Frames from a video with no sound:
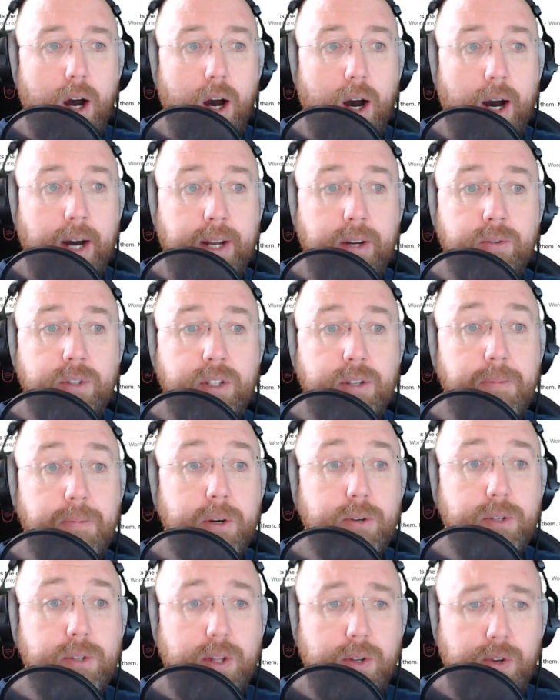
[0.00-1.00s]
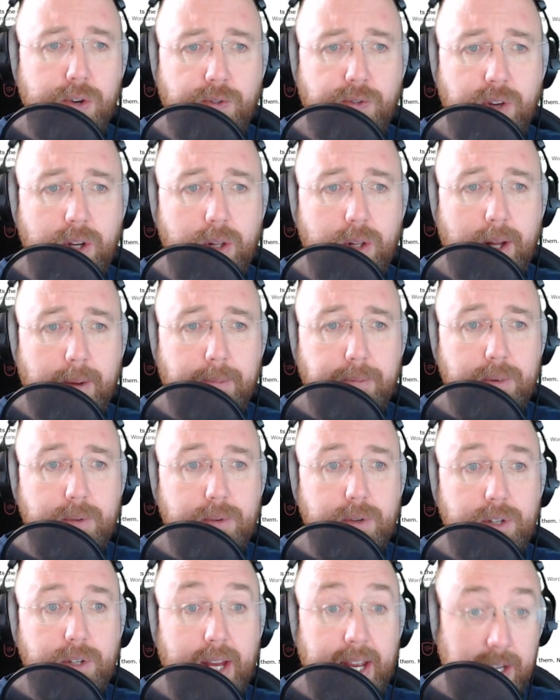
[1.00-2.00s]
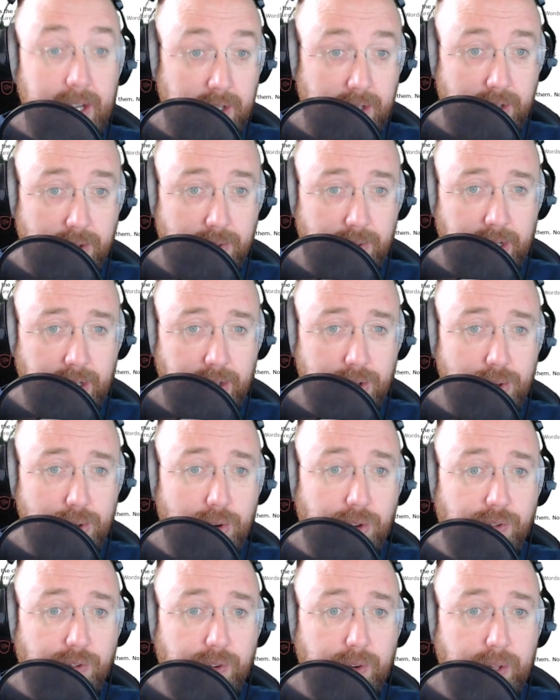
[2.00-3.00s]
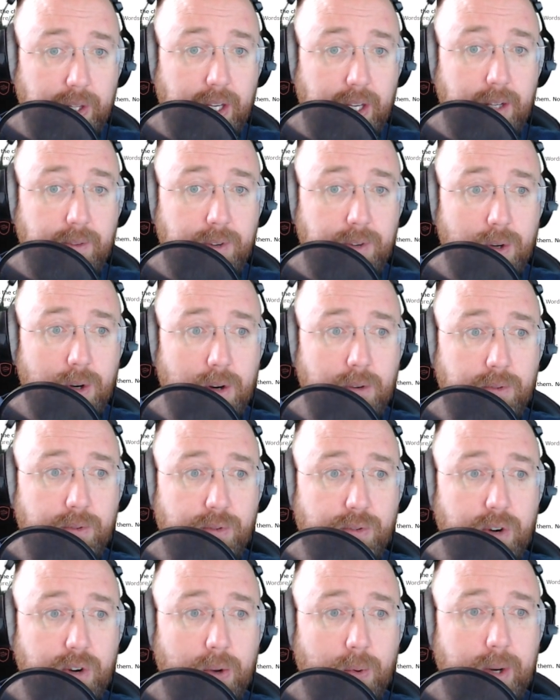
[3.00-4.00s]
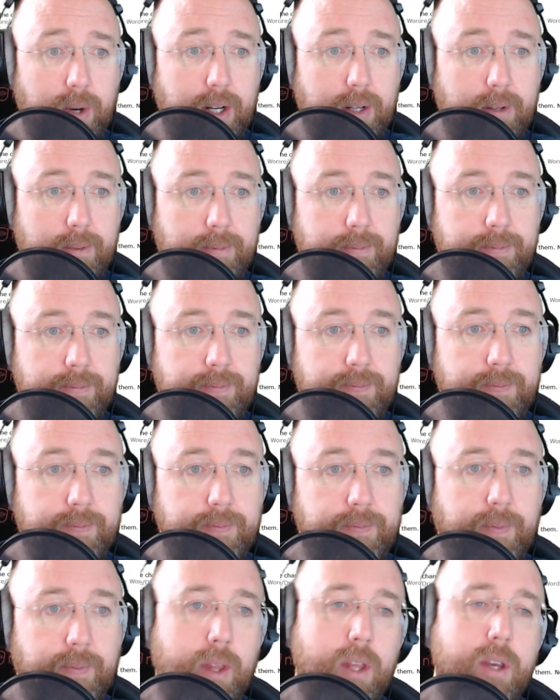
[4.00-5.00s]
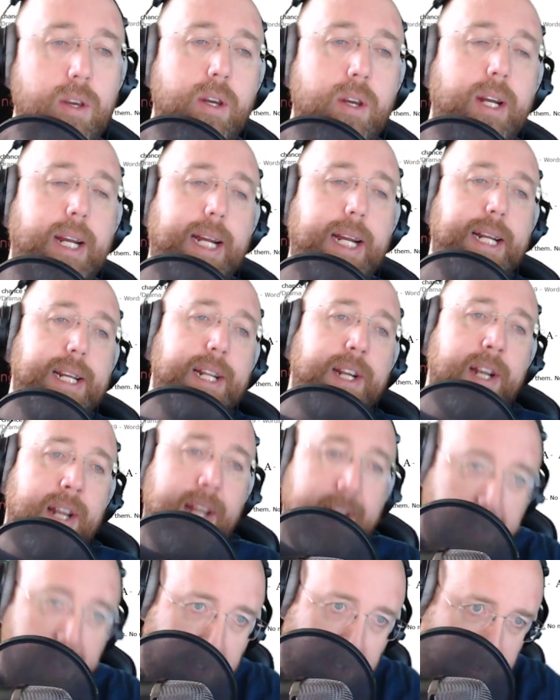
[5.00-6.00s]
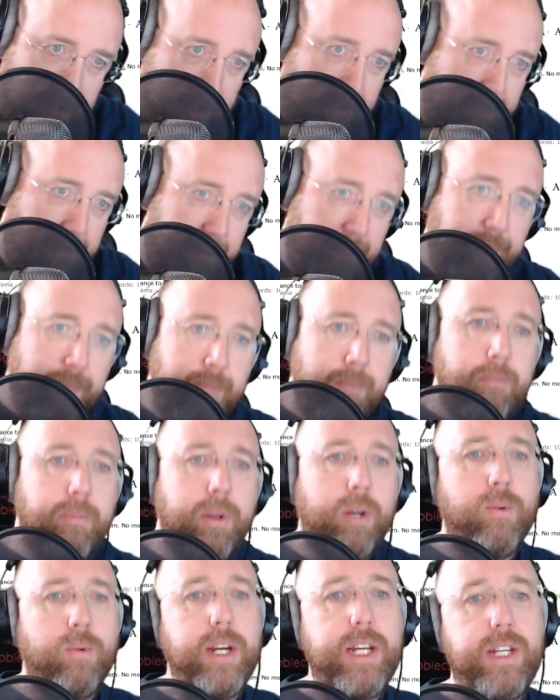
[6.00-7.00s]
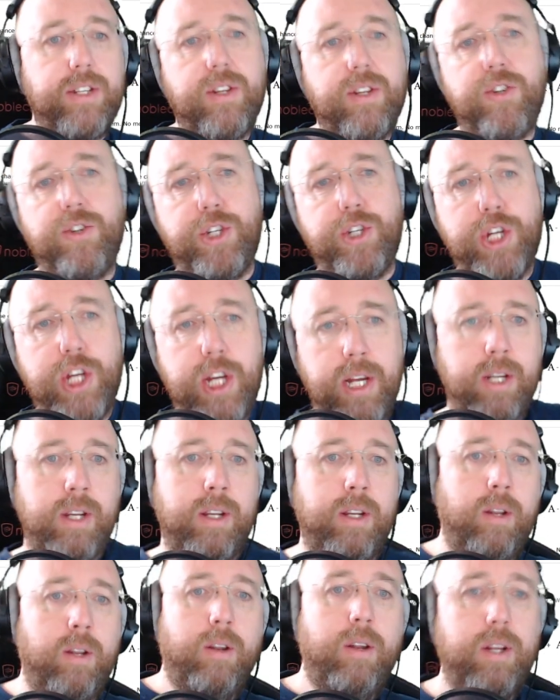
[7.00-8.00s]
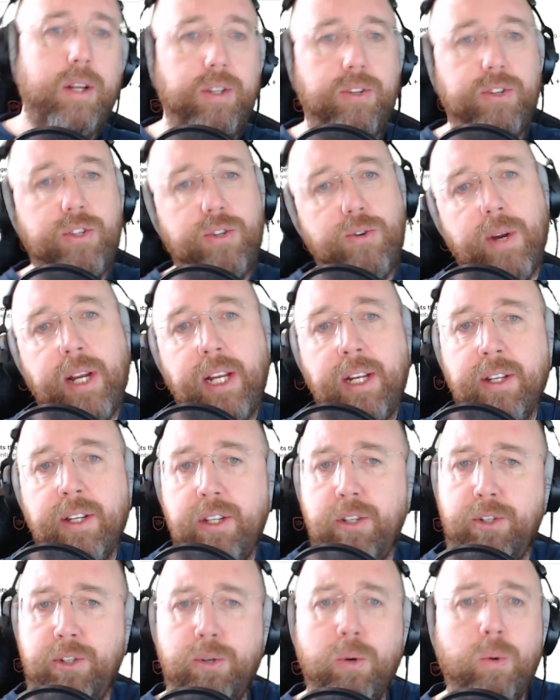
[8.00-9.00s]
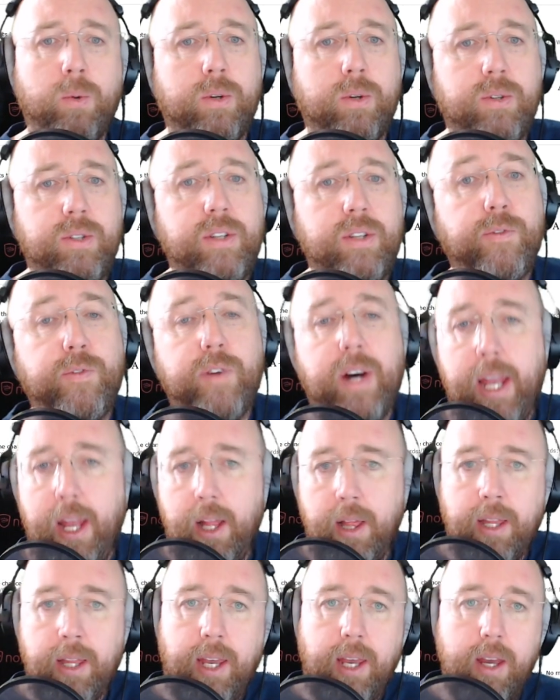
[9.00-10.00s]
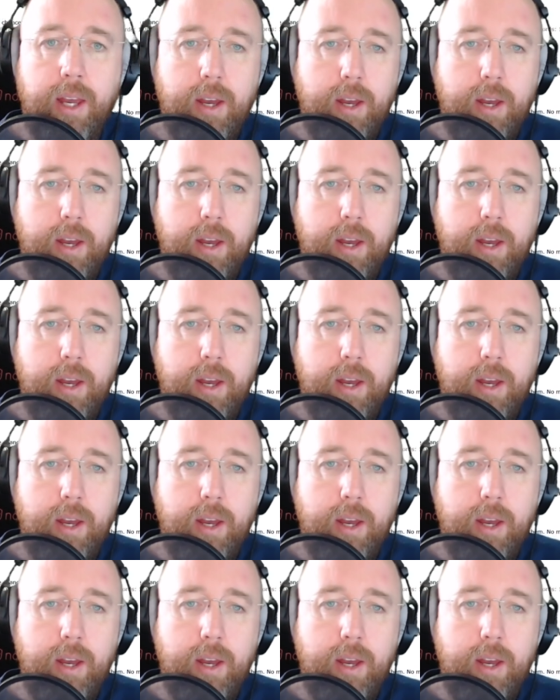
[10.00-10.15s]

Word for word: I don't suppose that you feel up to answering truthfully of your own free will. He didn't answer, but raised his chin, straightened his shoulders defiantly.